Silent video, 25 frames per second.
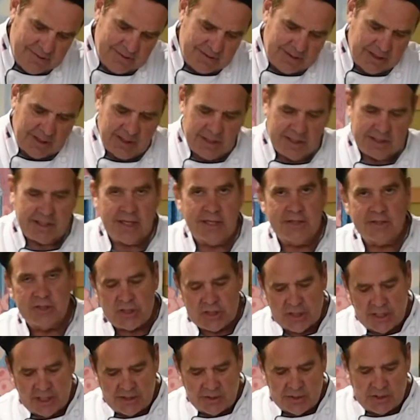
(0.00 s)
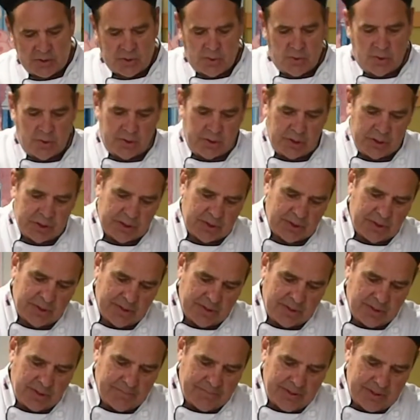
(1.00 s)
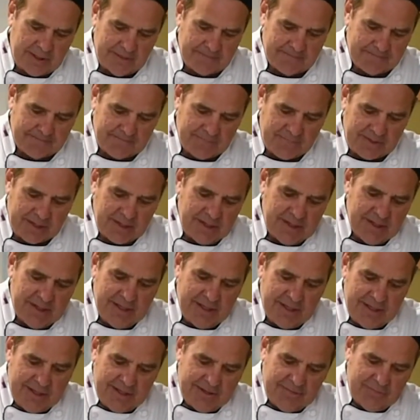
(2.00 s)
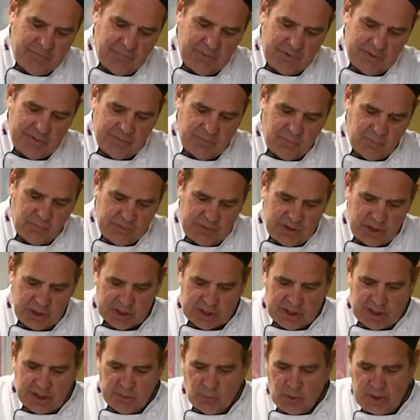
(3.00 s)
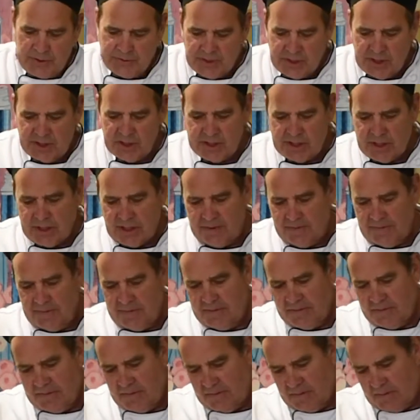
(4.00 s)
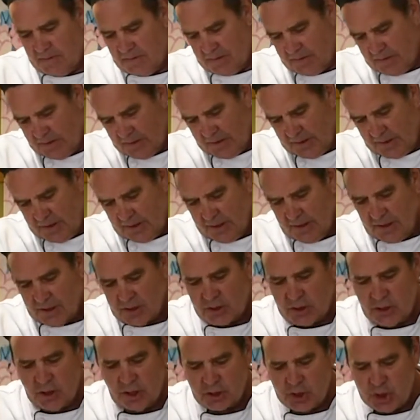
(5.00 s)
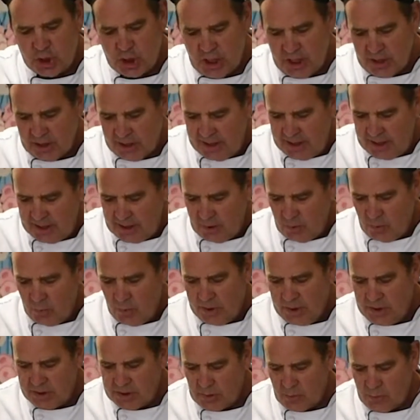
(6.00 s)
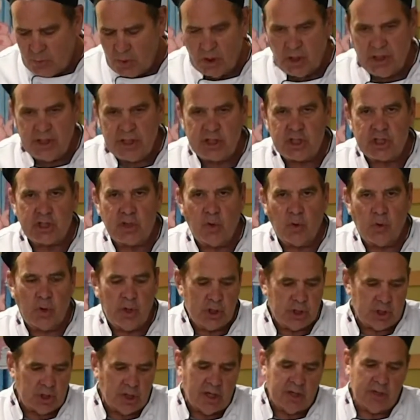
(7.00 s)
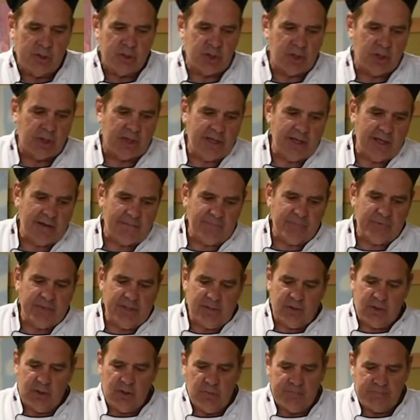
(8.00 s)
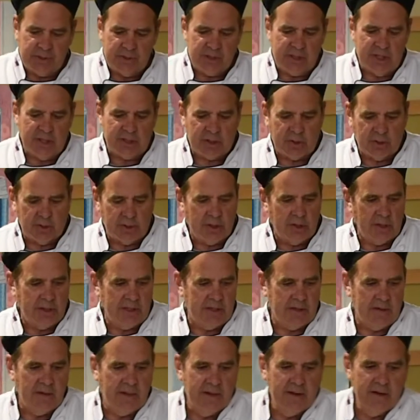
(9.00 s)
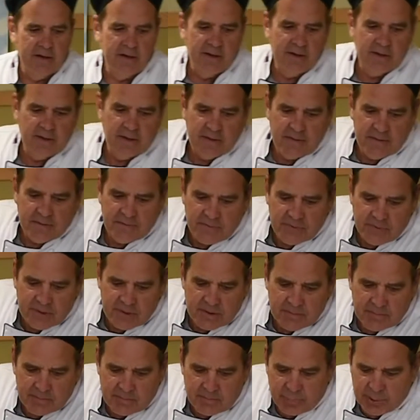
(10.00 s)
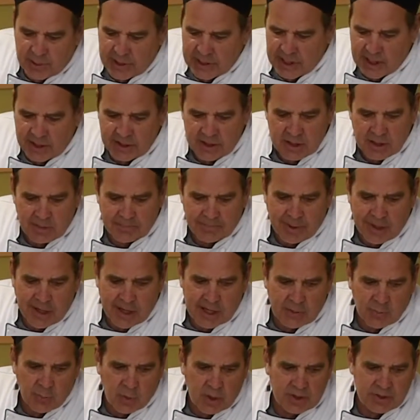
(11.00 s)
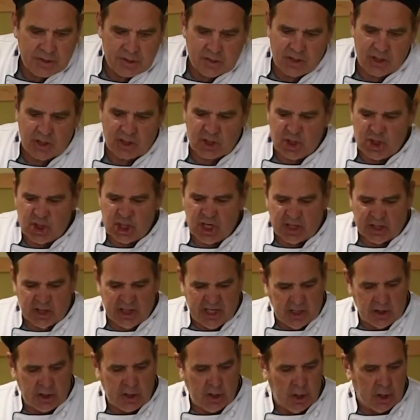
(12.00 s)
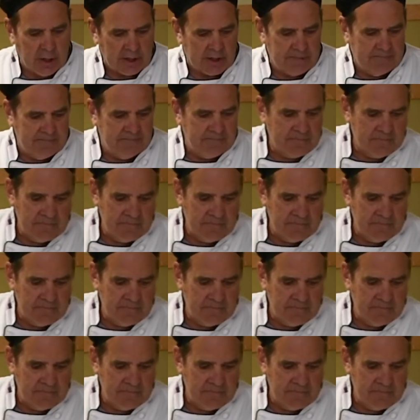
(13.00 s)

Kind of get inside the corners here a little bit. Just kind of want this to cook gently. I don't want it to really scorch on us or get too particularly brown in the bottom. I want it to just gently cook.